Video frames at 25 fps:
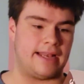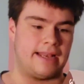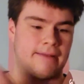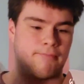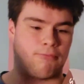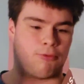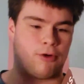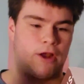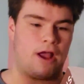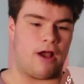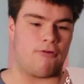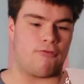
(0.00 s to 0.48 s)
named
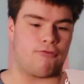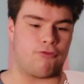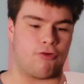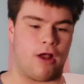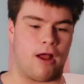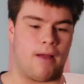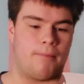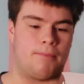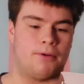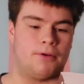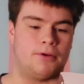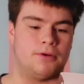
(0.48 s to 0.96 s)
Ralph
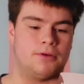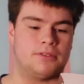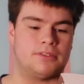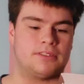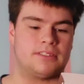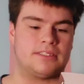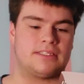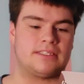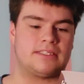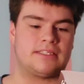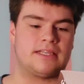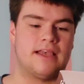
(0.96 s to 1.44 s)

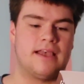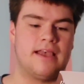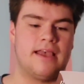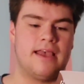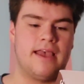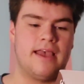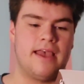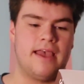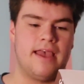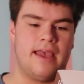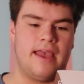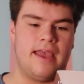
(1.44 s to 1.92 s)
Roberts,
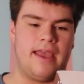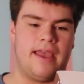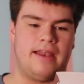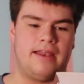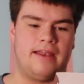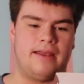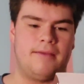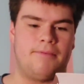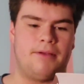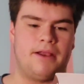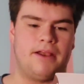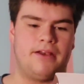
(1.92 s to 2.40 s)
and
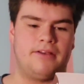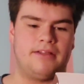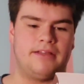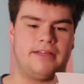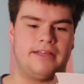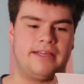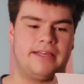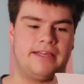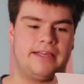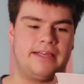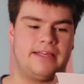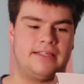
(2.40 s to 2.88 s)

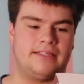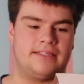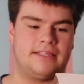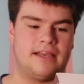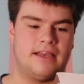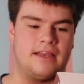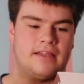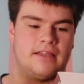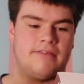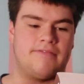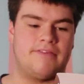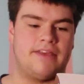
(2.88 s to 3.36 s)
apparently he's
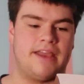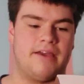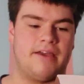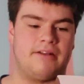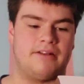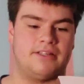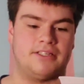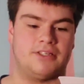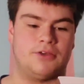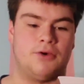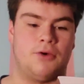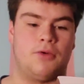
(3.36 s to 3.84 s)
living out
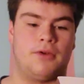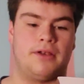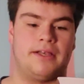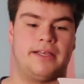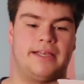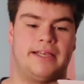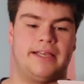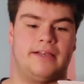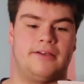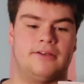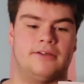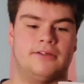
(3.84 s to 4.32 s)
his golden
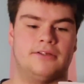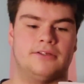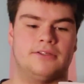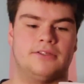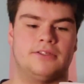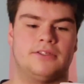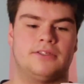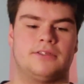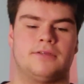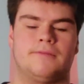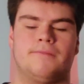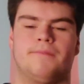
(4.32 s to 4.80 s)

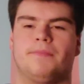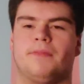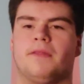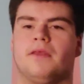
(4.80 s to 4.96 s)
years,